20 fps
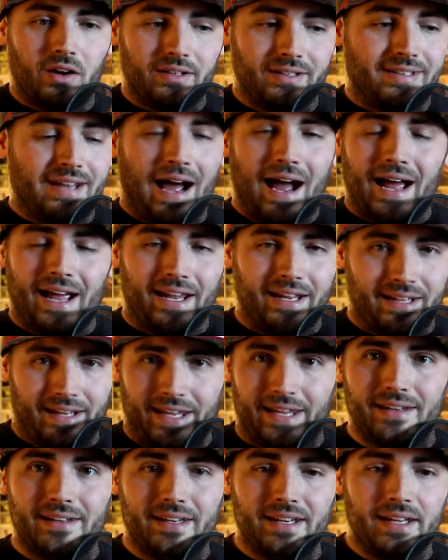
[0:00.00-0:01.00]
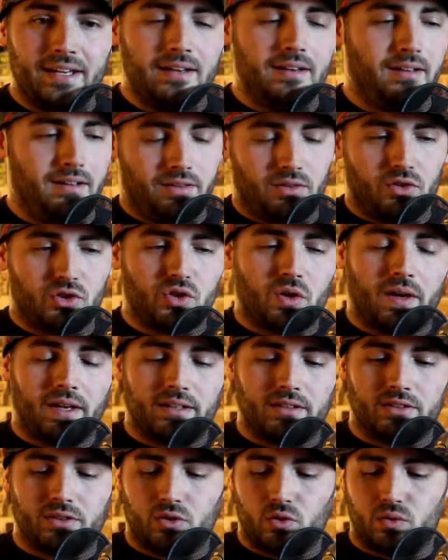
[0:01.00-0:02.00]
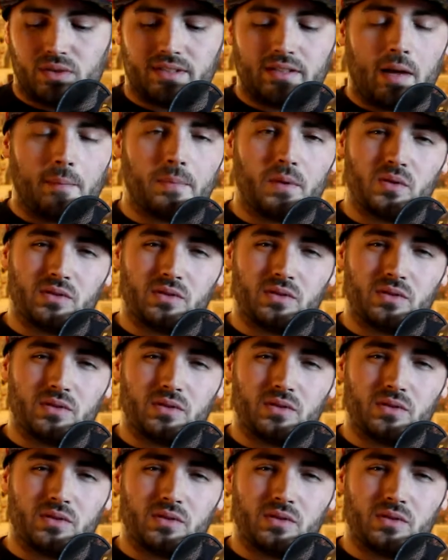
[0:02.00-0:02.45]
die and end in, and they're trying to stop